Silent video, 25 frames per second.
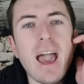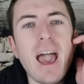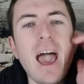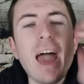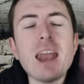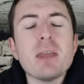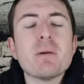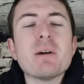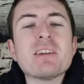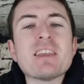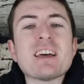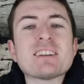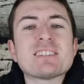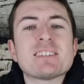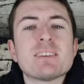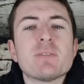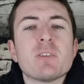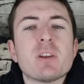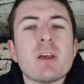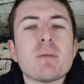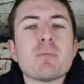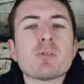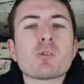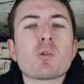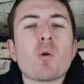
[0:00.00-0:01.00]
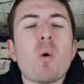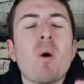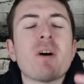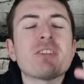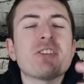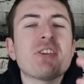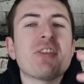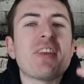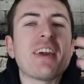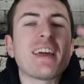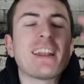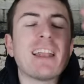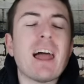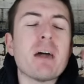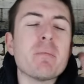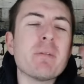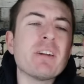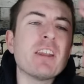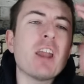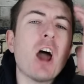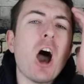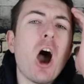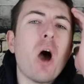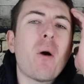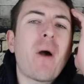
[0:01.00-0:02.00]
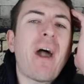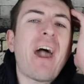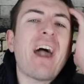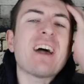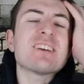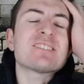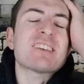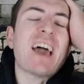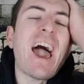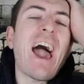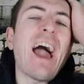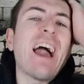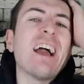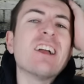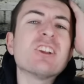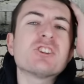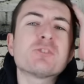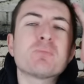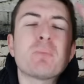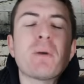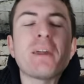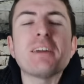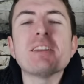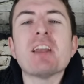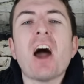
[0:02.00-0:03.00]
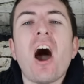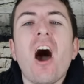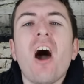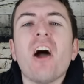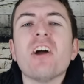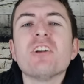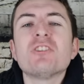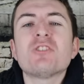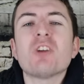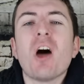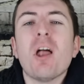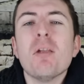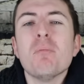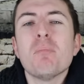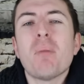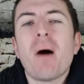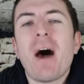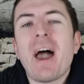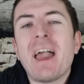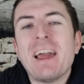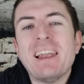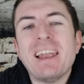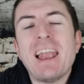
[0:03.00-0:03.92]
Anyway, that's the video. What do you think? Let me know. Has Ange been hard done by?